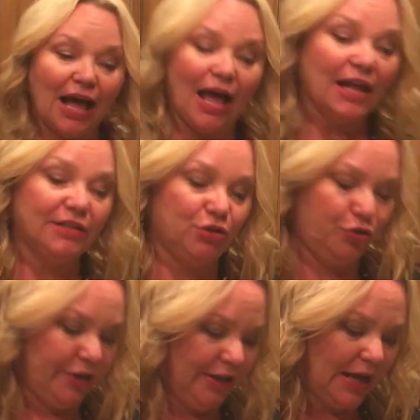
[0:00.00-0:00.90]
I
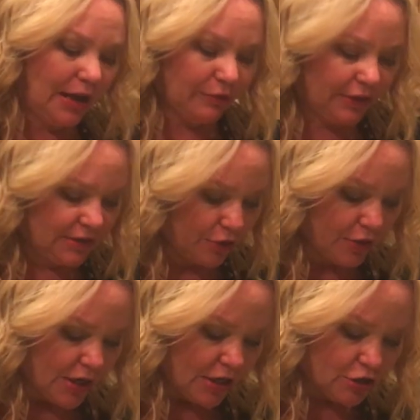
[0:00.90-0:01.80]
disagree. I don't think so.
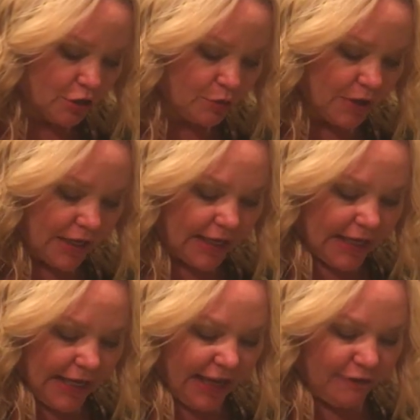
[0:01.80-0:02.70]
So
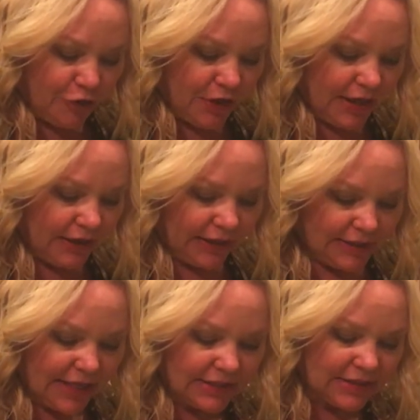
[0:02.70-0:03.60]
if you can get like a
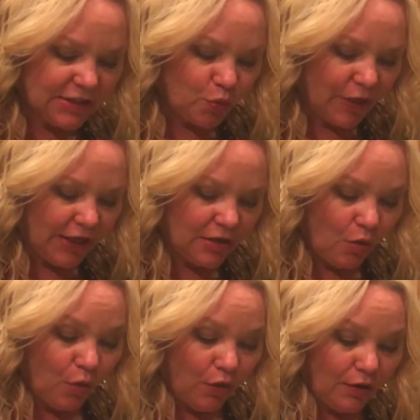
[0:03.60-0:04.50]
Texas sweet,
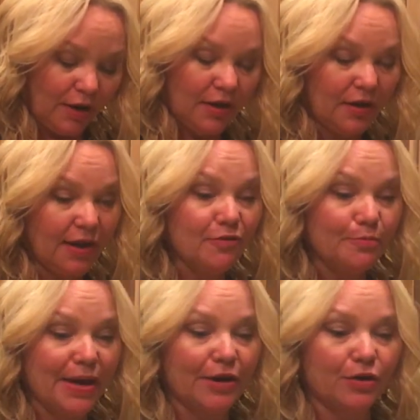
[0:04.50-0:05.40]
or even
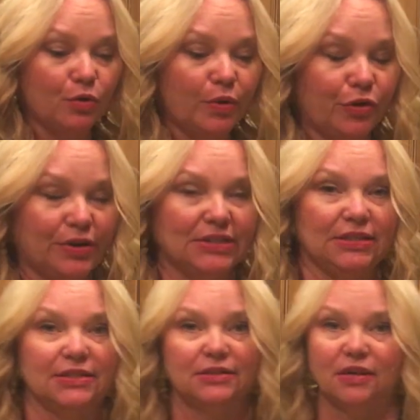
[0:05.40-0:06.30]
better when they're in
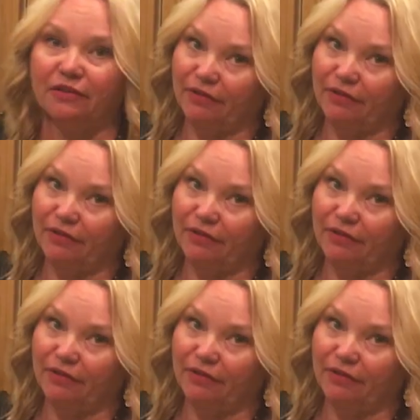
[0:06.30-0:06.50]
season, a